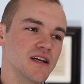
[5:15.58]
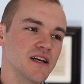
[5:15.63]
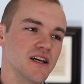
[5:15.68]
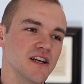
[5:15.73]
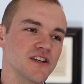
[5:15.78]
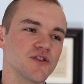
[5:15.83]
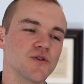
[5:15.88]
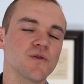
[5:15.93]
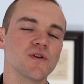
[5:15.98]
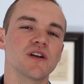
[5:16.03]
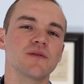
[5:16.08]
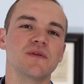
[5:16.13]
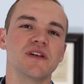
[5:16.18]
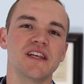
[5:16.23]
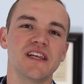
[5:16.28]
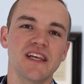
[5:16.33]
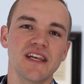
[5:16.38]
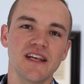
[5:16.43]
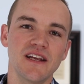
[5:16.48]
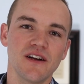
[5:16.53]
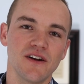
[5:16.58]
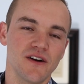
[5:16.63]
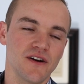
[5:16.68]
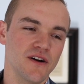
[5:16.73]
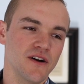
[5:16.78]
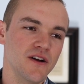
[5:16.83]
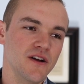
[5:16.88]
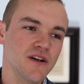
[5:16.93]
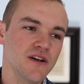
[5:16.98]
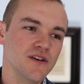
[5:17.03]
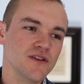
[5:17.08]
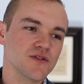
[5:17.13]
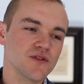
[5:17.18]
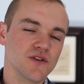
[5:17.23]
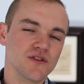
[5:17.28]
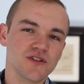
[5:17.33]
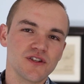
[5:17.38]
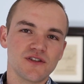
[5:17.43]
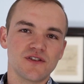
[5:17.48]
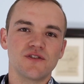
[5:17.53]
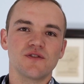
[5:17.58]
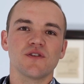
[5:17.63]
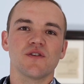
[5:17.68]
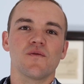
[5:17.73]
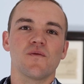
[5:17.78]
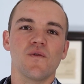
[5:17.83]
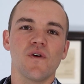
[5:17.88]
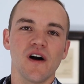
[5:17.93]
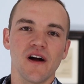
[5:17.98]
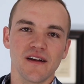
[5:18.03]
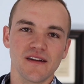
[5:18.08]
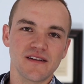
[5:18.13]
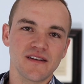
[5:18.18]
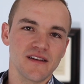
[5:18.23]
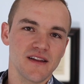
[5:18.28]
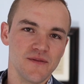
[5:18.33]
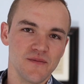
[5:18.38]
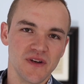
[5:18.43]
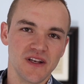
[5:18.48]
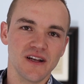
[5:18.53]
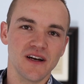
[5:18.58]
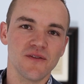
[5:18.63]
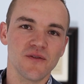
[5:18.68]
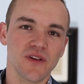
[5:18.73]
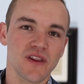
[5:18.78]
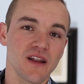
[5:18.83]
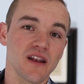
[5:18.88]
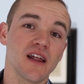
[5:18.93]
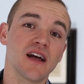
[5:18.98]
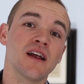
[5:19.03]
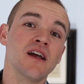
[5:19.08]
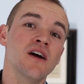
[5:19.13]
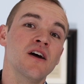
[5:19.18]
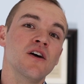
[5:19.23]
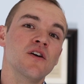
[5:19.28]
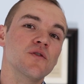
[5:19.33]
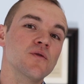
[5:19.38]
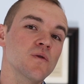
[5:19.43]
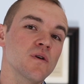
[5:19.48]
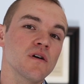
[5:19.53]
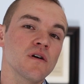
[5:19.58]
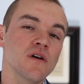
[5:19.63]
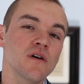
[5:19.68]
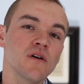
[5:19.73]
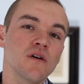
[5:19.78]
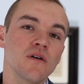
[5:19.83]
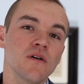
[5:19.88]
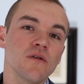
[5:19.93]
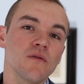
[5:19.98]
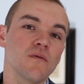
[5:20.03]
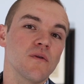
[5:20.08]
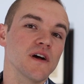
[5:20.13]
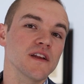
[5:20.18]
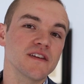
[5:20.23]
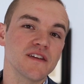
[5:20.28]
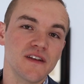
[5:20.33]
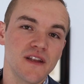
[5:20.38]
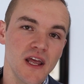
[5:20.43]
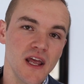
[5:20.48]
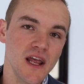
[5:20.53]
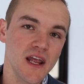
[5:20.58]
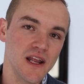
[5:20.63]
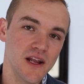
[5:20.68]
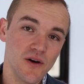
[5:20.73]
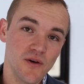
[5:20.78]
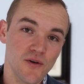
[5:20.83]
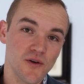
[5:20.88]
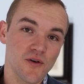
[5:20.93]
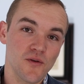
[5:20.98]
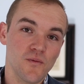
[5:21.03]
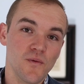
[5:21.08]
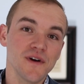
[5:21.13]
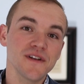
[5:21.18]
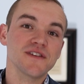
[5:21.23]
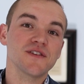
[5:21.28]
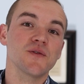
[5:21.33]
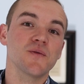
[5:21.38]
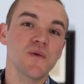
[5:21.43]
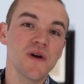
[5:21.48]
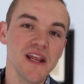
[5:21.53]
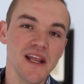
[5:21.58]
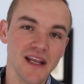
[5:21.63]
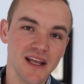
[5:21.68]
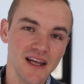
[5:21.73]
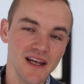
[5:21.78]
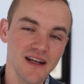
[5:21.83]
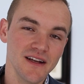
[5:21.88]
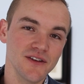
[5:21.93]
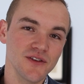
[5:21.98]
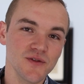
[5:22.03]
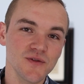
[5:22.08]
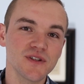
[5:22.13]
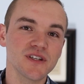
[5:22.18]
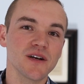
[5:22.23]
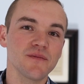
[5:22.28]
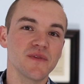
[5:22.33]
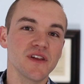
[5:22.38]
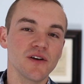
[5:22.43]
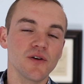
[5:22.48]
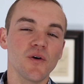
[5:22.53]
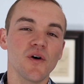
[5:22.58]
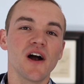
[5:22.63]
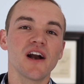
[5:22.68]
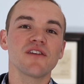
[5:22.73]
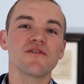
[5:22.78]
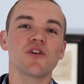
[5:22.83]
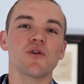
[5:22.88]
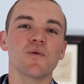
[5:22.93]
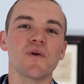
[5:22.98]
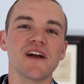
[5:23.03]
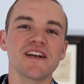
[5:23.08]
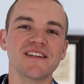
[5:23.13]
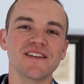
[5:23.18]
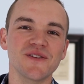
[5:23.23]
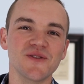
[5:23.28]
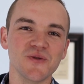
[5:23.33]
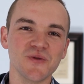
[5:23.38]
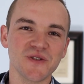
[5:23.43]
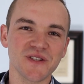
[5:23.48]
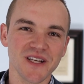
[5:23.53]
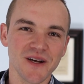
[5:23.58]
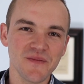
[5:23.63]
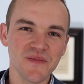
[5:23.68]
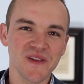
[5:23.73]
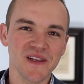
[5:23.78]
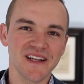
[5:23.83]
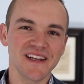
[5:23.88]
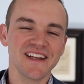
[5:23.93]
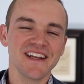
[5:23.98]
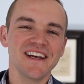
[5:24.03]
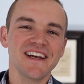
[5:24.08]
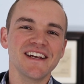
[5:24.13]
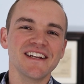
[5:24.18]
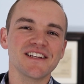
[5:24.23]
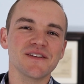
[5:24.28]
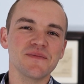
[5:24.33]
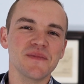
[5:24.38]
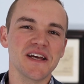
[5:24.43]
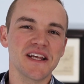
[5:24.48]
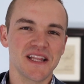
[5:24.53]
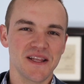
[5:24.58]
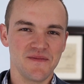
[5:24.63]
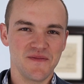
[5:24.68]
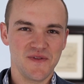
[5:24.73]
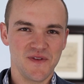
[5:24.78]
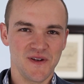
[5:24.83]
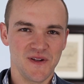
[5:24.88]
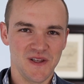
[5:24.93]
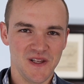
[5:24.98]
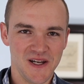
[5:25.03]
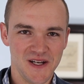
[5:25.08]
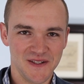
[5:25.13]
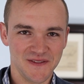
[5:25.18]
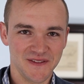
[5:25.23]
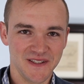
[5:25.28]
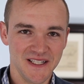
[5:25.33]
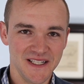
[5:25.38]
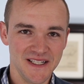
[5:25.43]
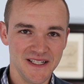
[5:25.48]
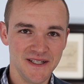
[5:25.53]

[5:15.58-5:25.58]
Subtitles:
is going to be key here. So don't just do it once and then be done with it. Like, do it once a day or once a week. Do something. Go out of your way to do something to make them feel loved.